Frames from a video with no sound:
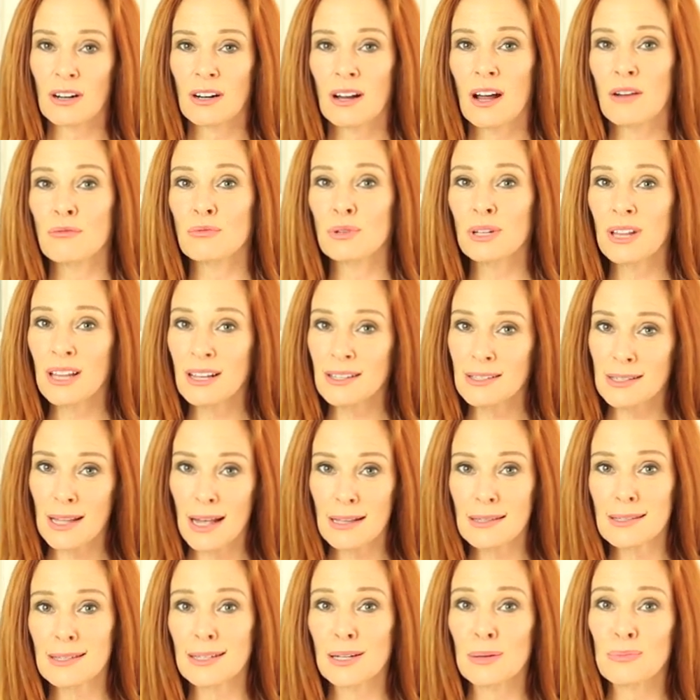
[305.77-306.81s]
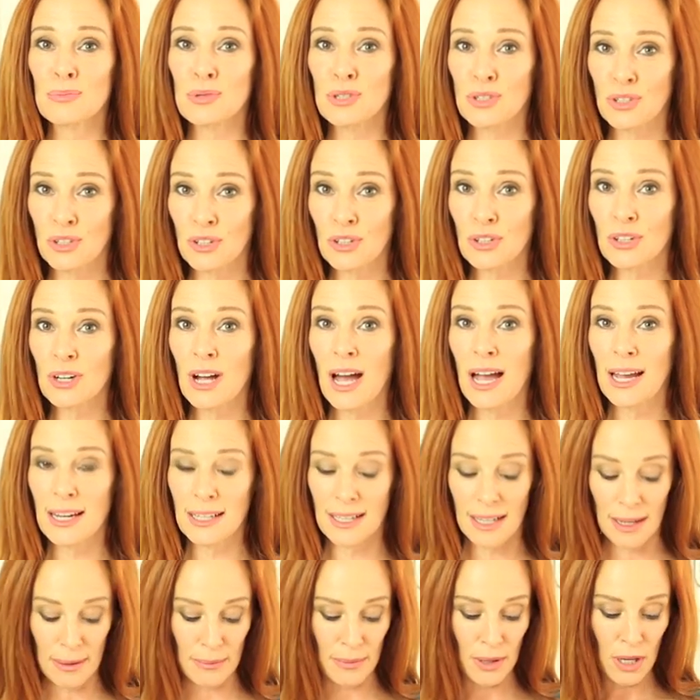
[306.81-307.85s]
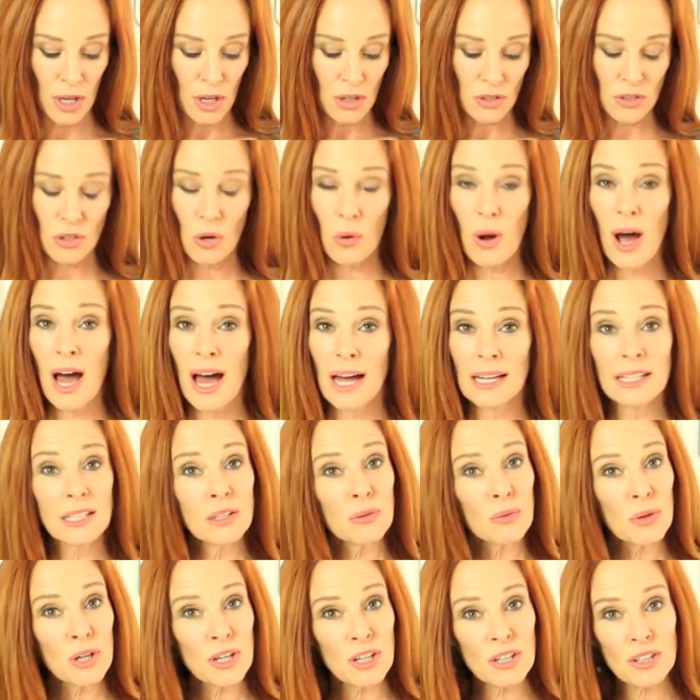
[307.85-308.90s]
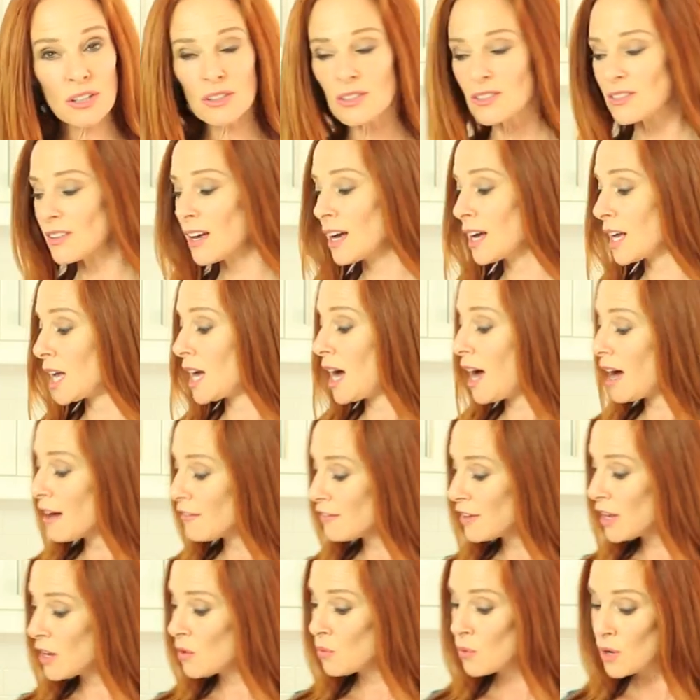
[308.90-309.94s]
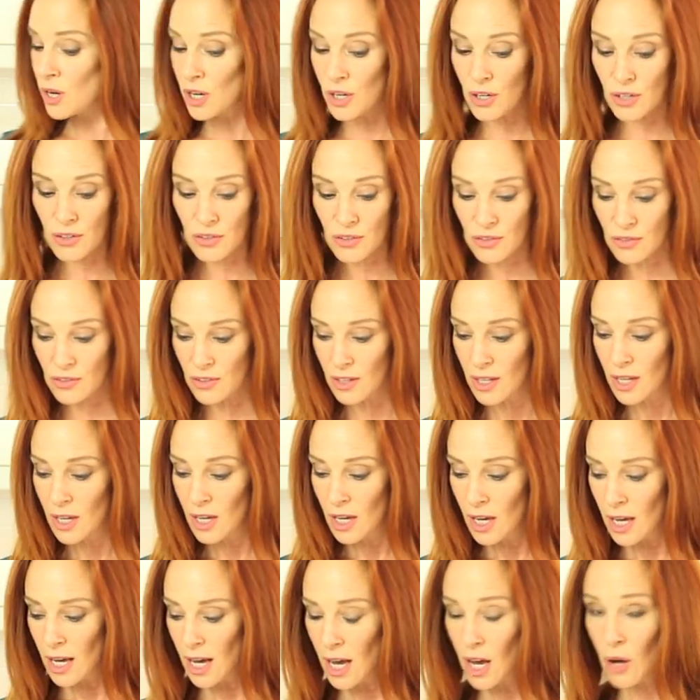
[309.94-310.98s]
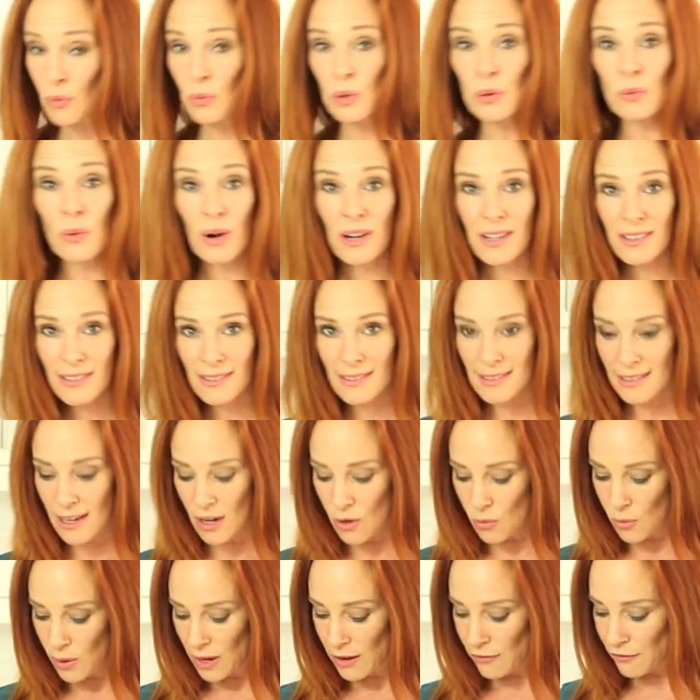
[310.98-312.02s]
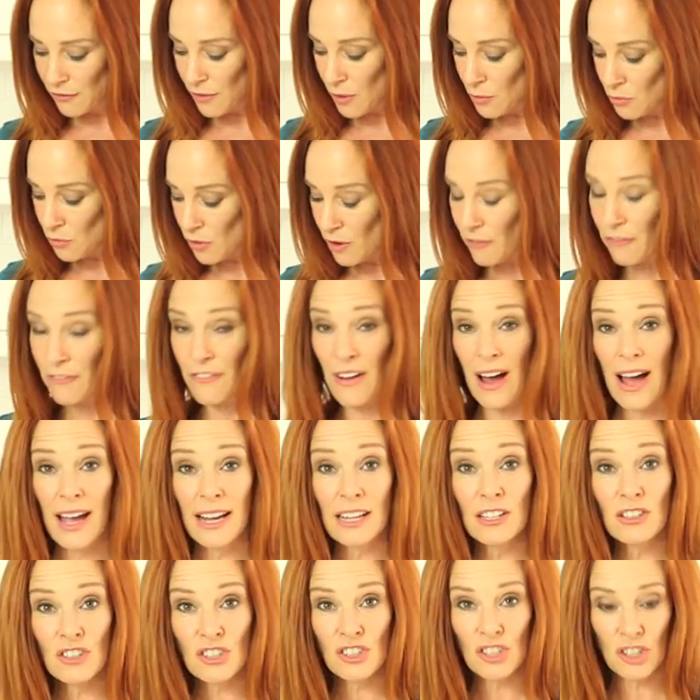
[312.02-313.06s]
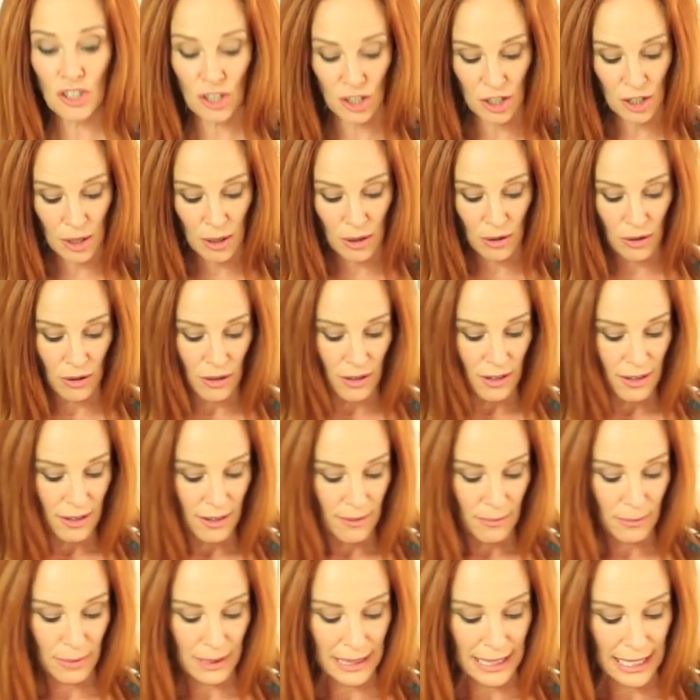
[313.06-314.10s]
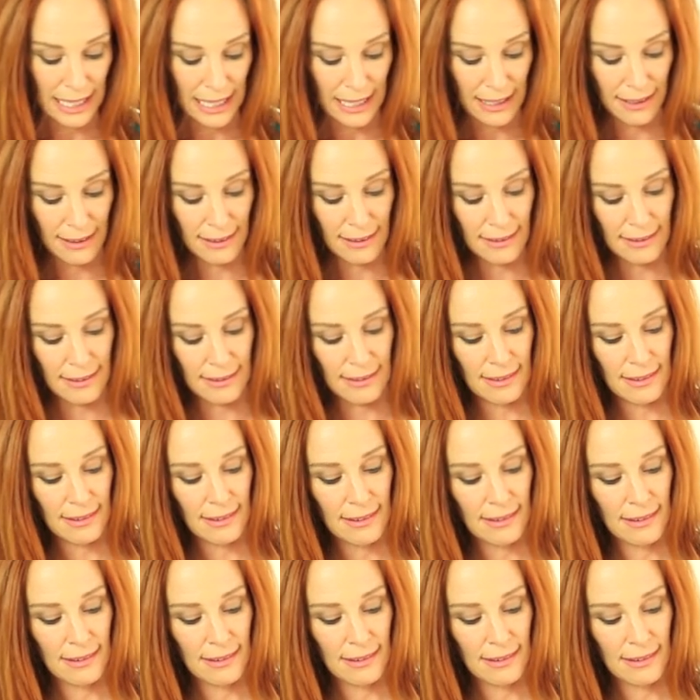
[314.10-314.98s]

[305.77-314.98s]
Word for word: I realize that's an obscure item. So honey works, agave works. Uh, we want to stay away from refined sugar, please.